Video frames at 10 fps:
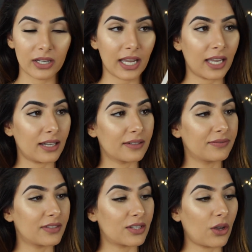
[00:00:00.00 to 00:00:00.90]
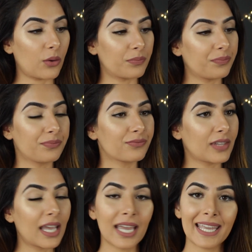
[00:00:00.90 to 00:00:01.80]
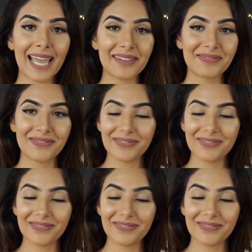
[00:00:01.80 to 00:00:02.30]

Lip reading: looking. So yeah.